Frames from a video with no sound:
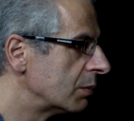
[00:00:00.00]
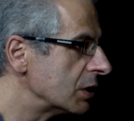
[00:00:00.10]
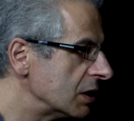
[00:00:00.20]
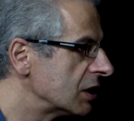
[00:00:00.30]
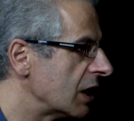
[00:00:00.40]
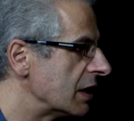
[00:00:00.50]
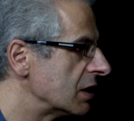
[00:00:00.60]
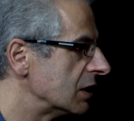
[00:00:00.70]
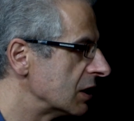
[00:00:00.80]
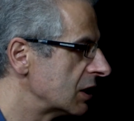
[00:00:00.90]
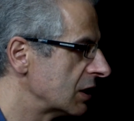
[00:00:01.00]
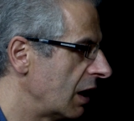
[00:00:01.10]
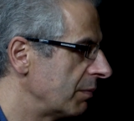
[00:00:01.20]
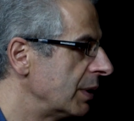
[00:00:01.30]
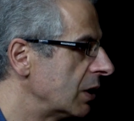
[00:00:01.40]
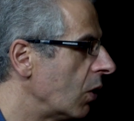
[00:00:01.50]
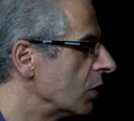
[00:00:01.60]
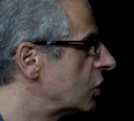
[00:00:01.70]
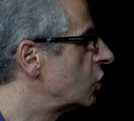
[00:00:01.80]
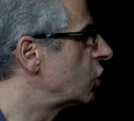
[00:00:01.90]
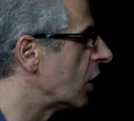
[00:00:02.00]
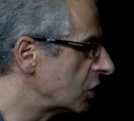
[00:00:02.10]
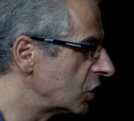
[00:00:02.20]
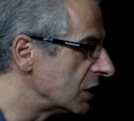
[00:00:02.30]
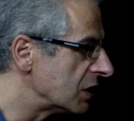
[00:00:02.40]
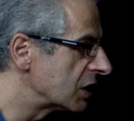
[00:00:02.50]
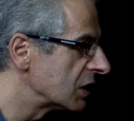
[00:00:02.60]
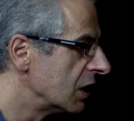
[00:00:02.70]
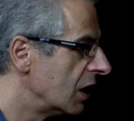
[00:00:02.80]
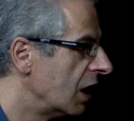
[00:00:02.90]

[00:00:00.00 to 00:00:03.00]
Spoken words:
prison sentence, because judges,